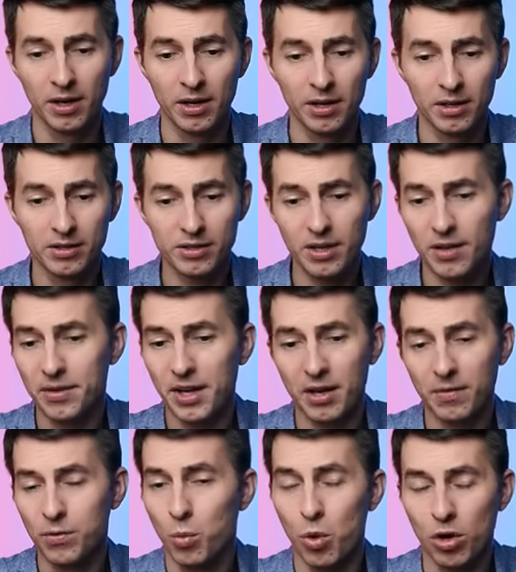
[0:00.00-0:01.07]
It's not the end
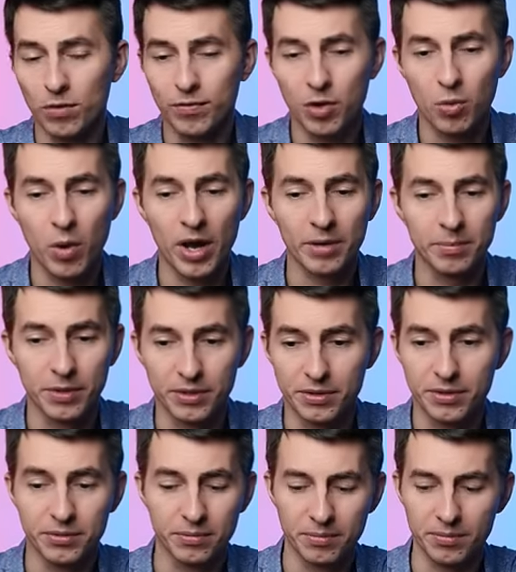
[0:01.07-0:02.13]
of the world for White,
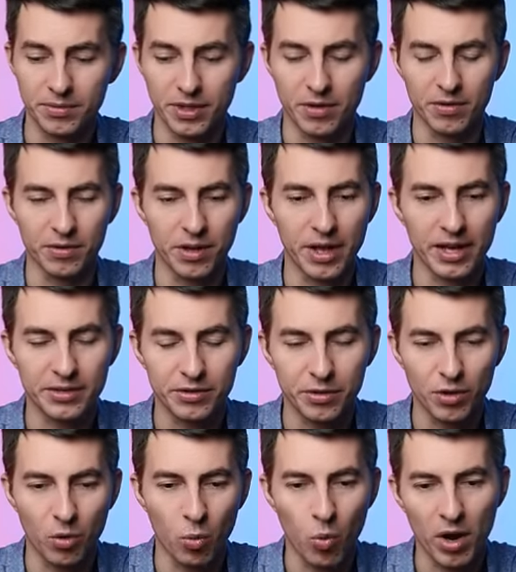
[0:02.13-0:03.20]
but nevertheless, you
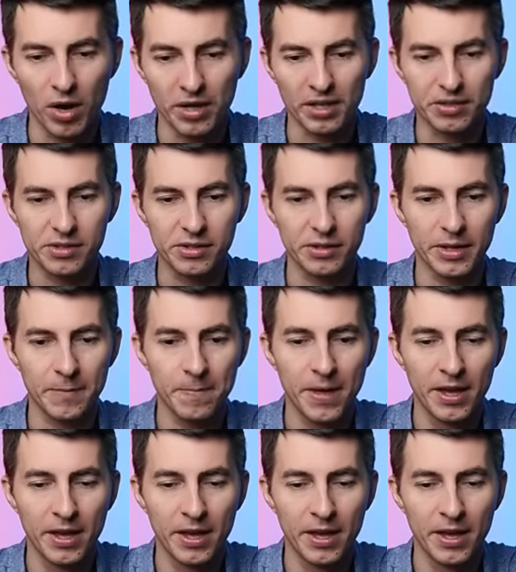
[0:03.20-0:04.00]
don't win instantly.